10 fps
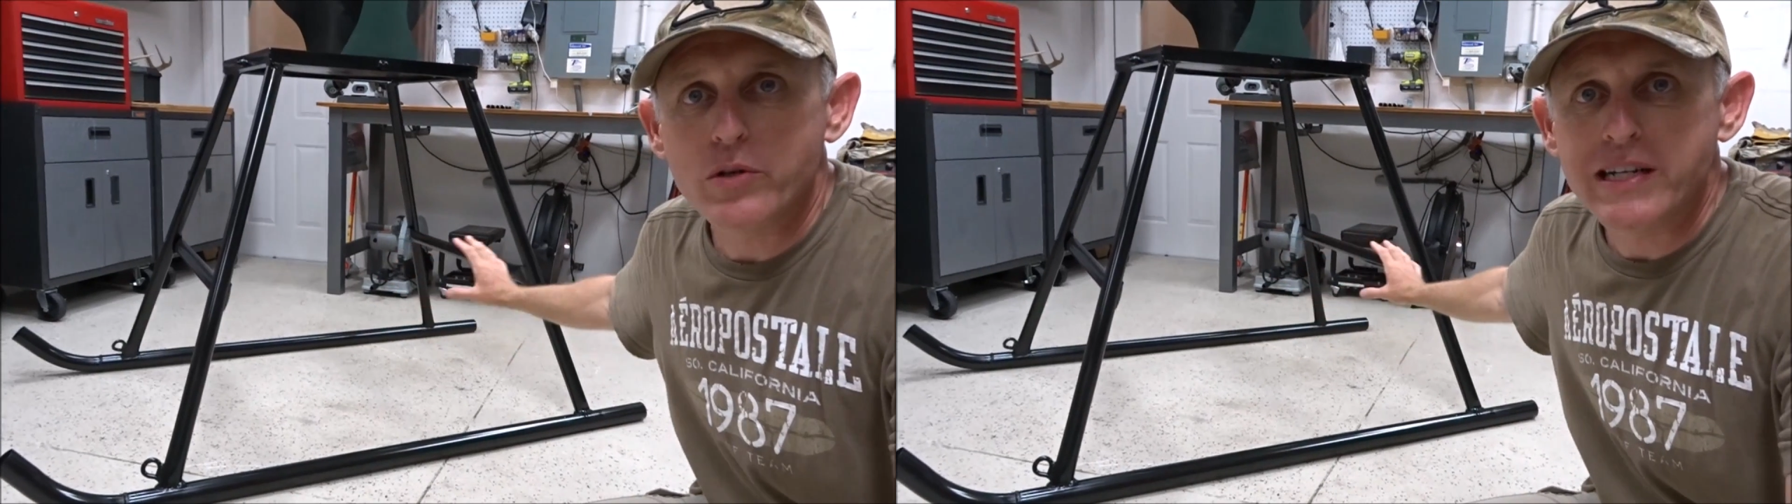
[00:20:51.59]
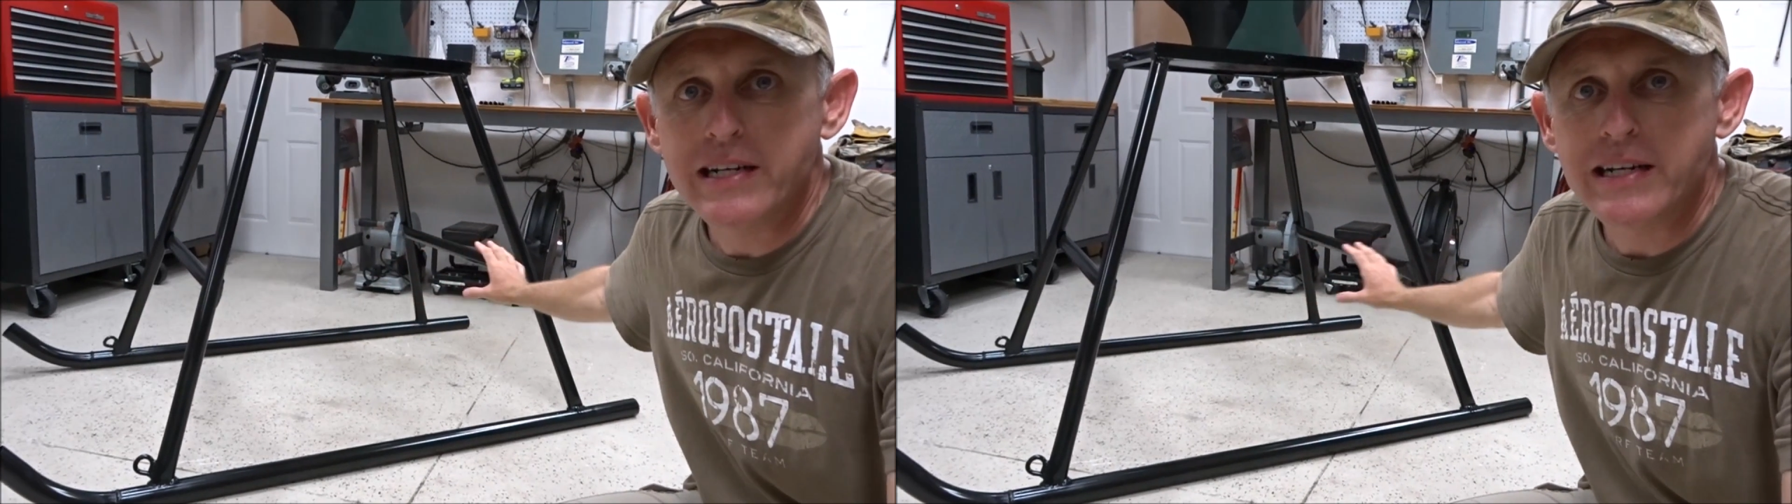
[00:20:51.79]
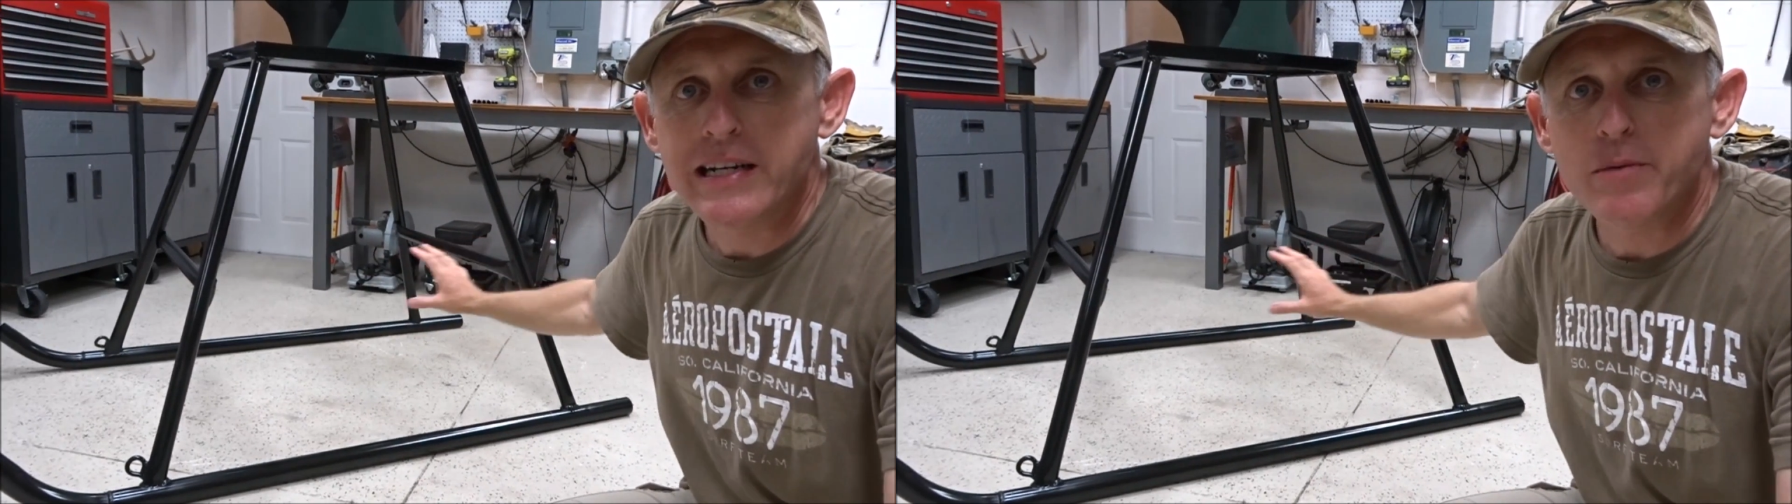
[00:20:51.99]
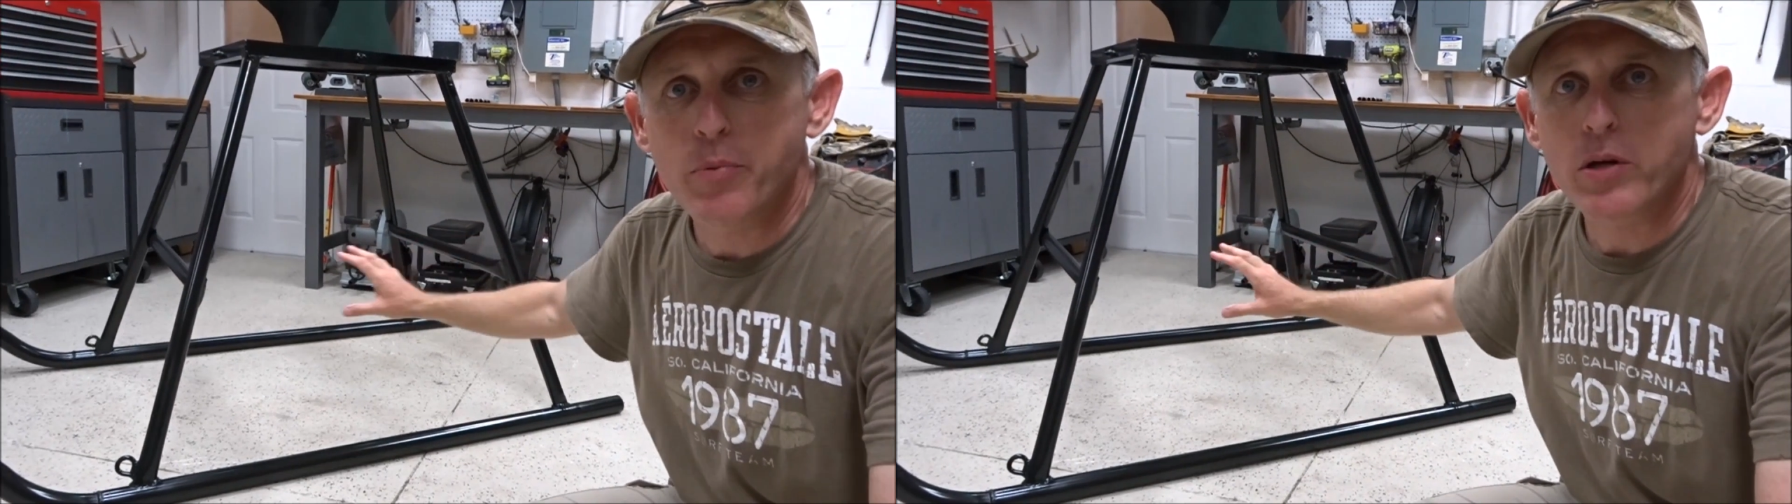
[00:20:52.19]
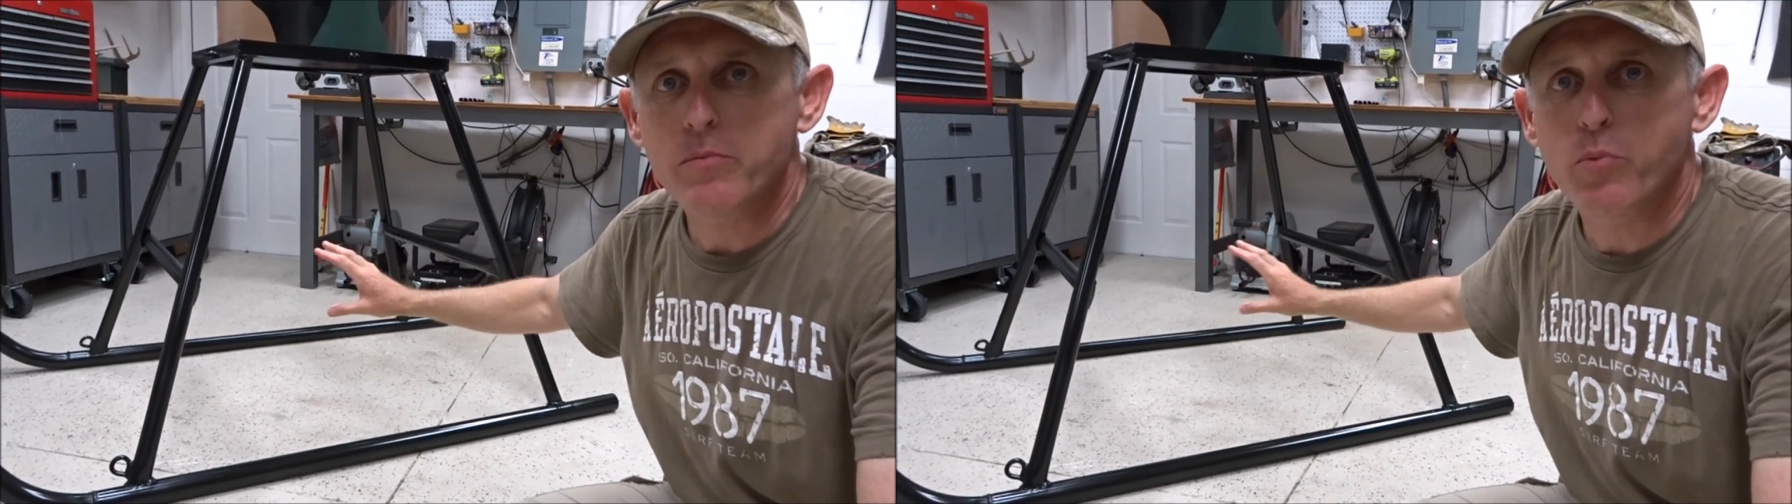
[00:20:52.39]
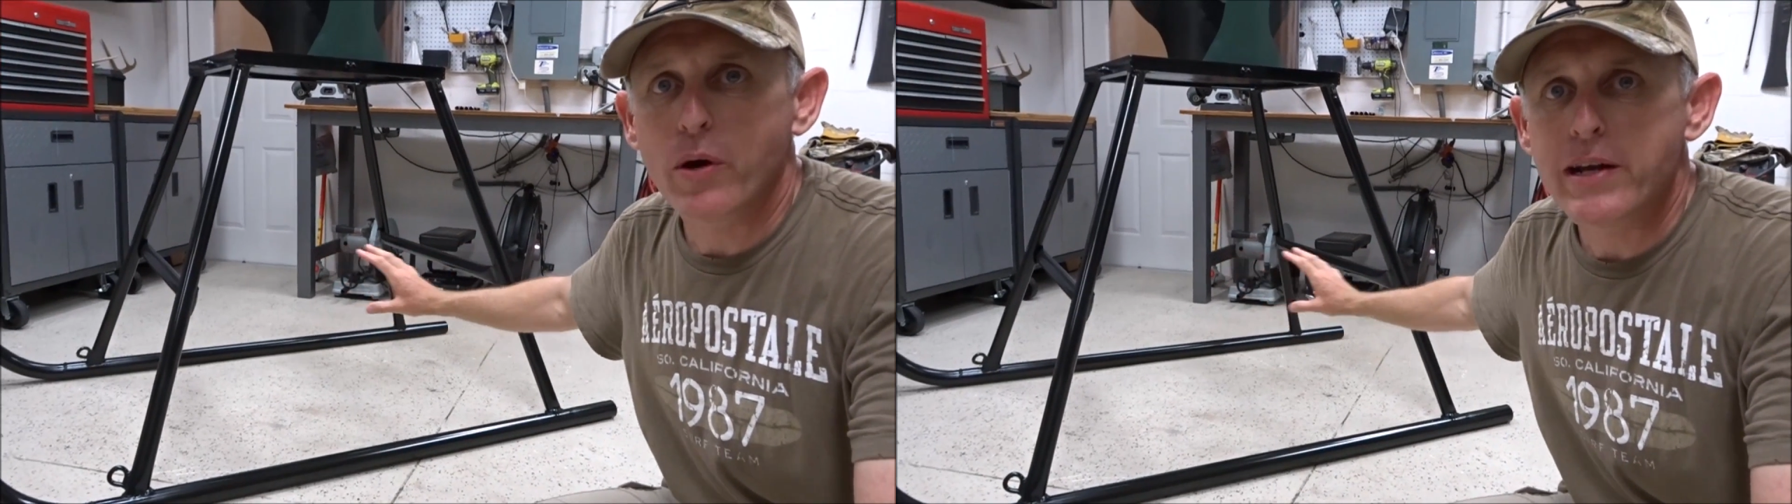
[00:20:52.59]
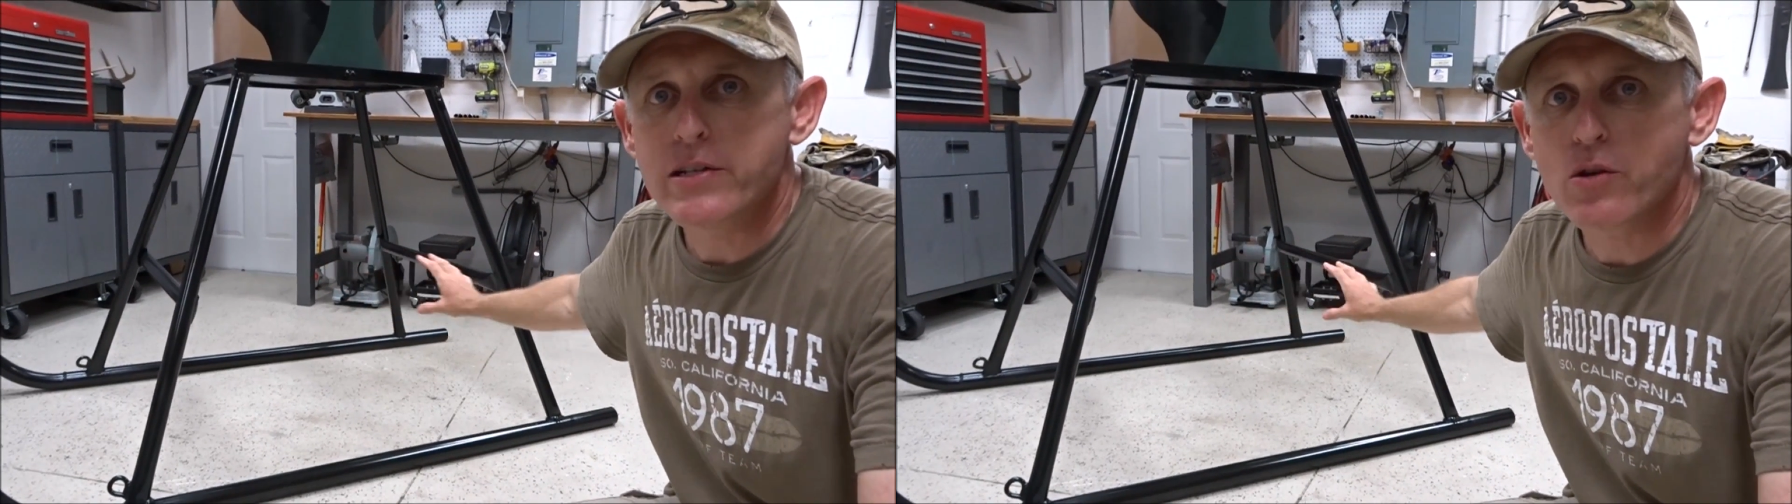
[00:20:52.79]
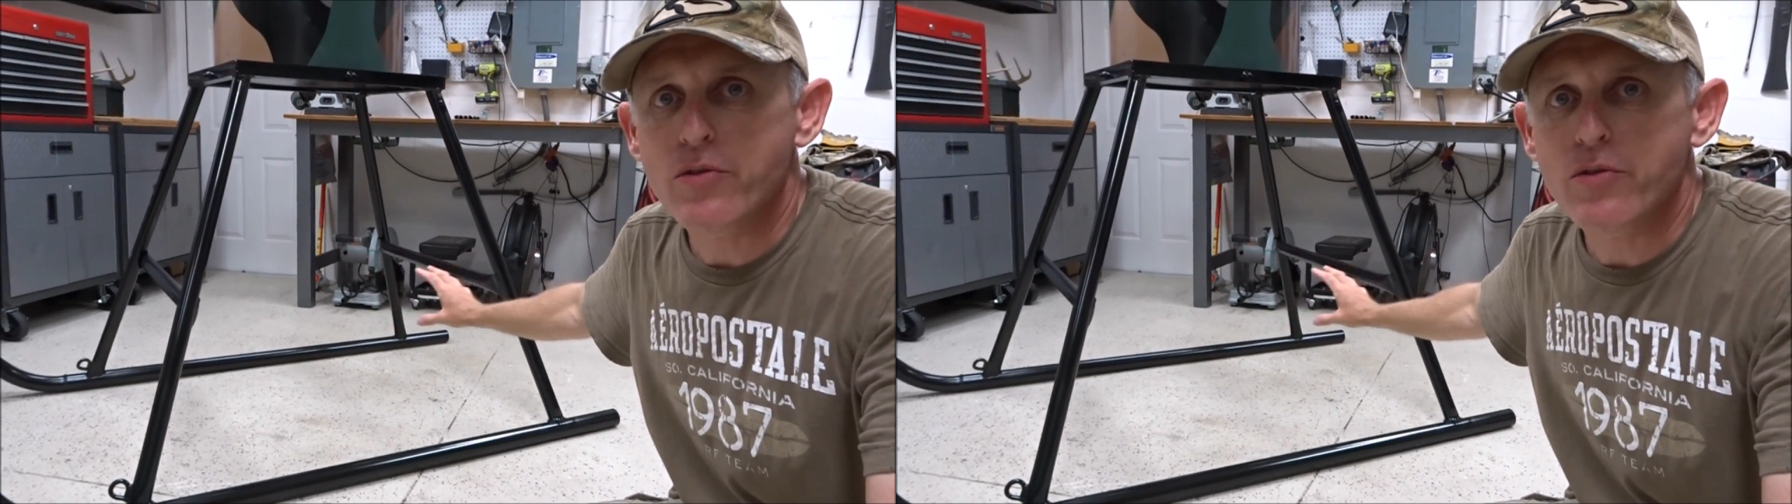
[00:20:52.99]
didn't need to put a brace